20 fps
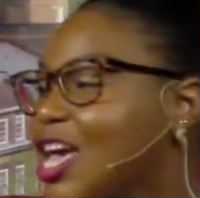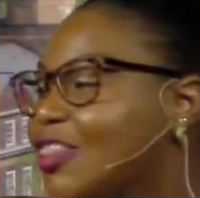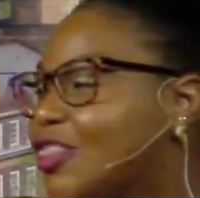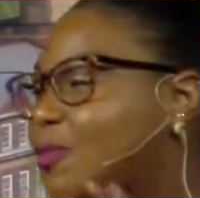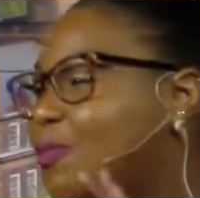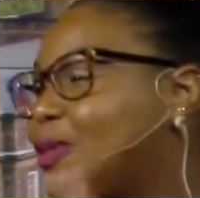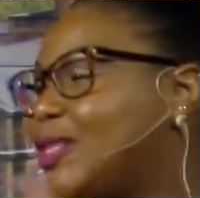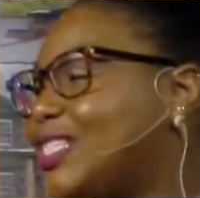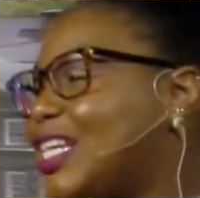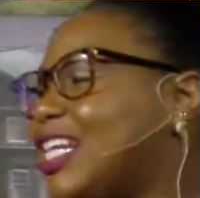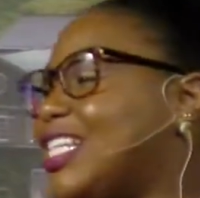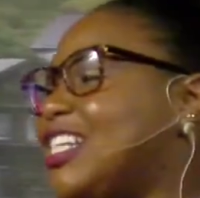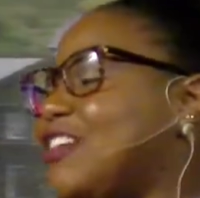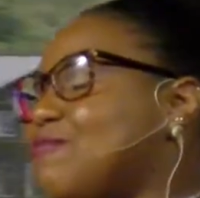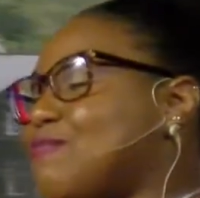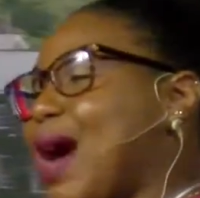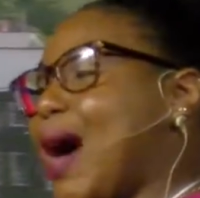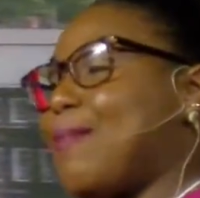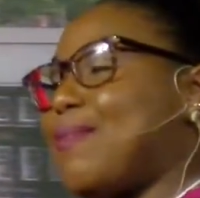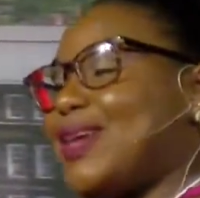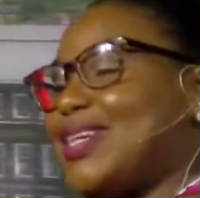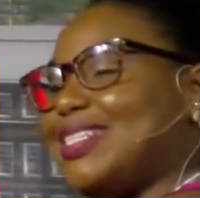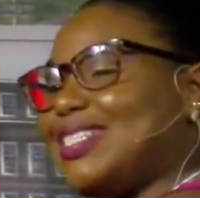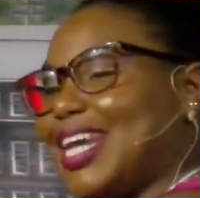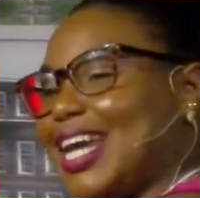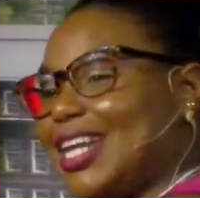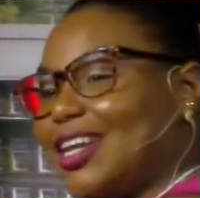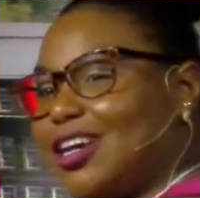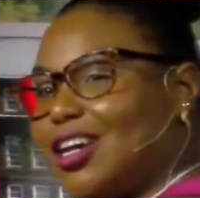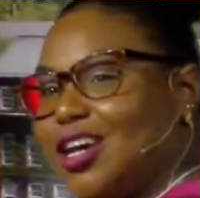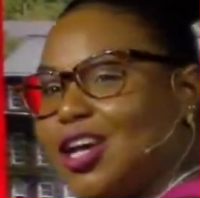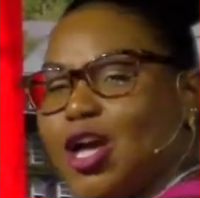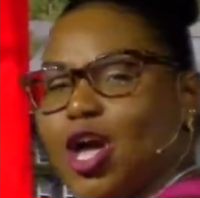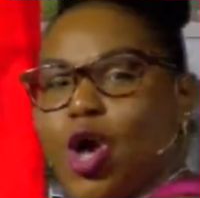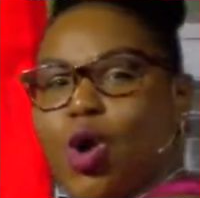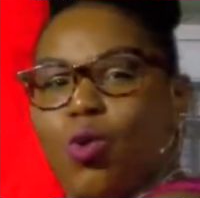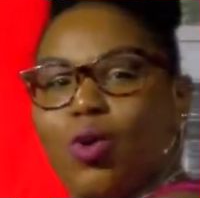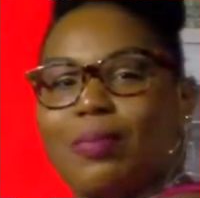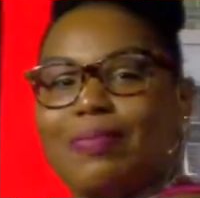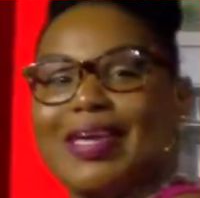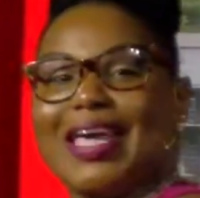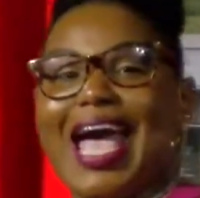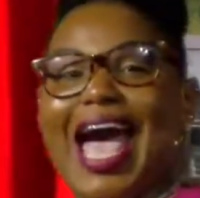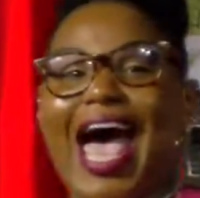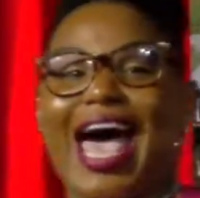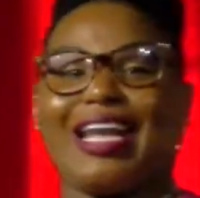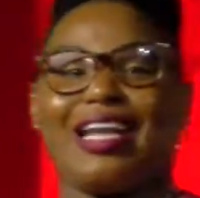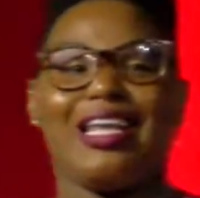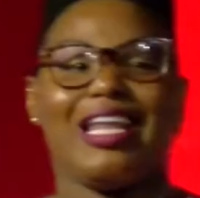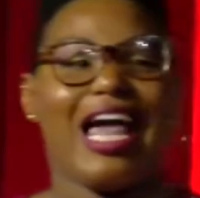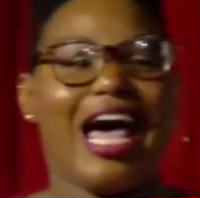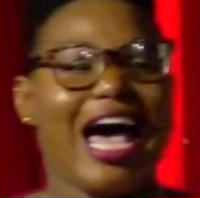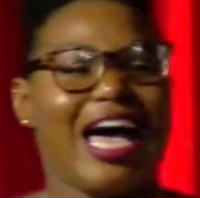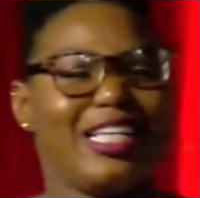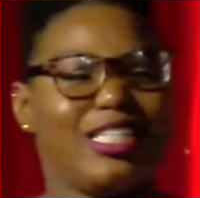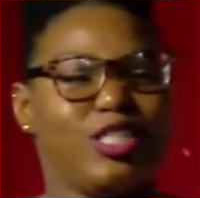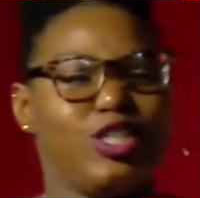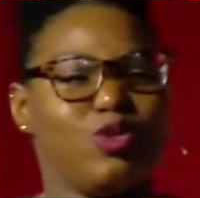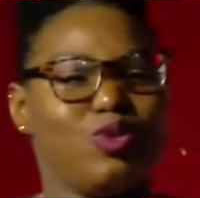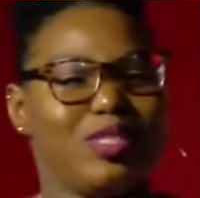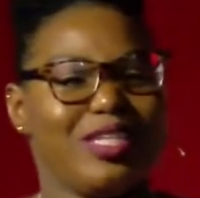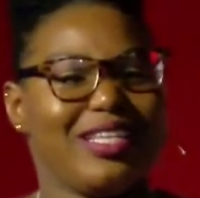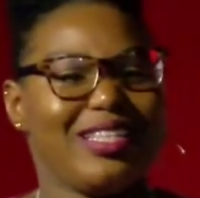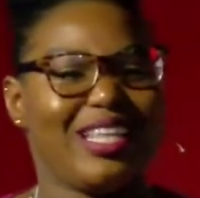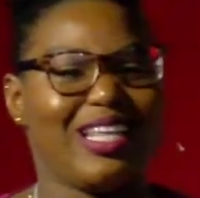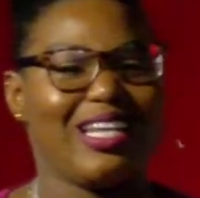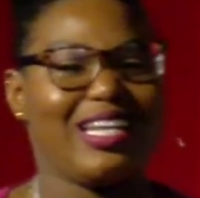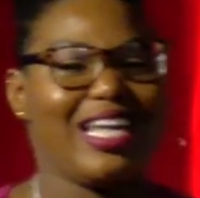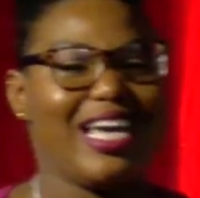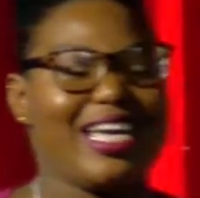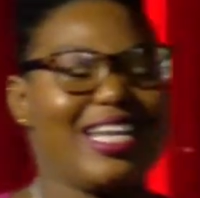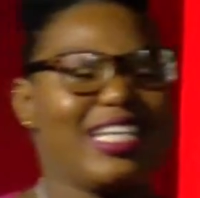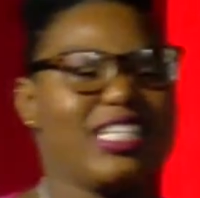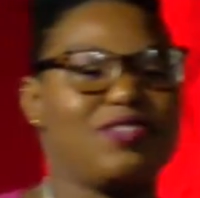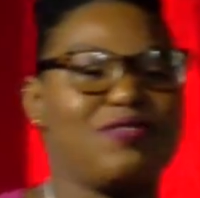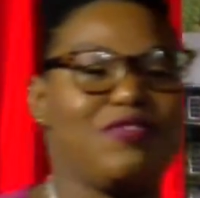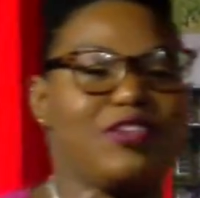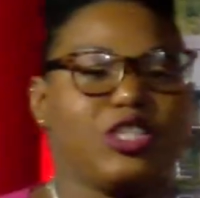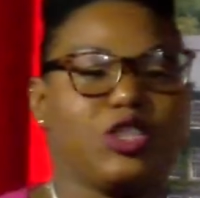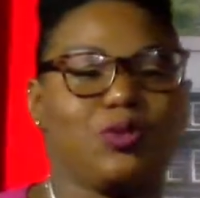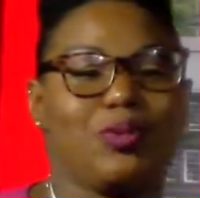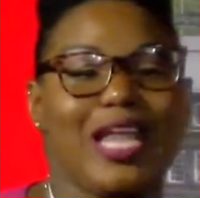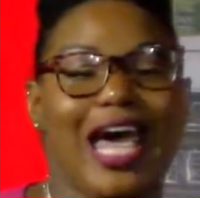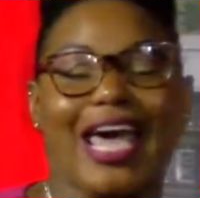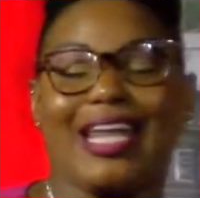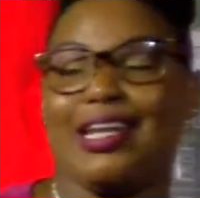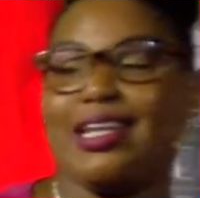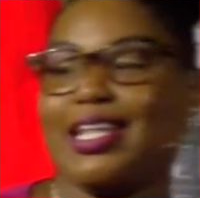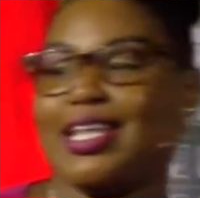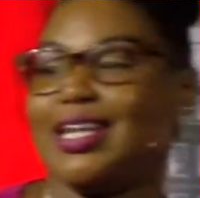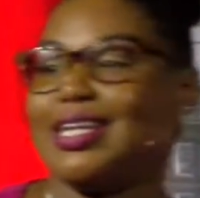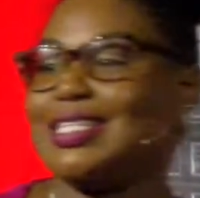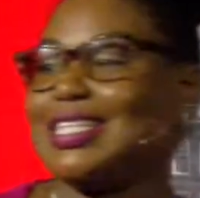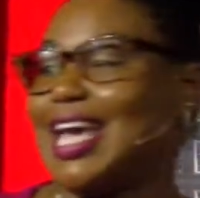The predictive mapping data will be analyzed using the latest visual analytic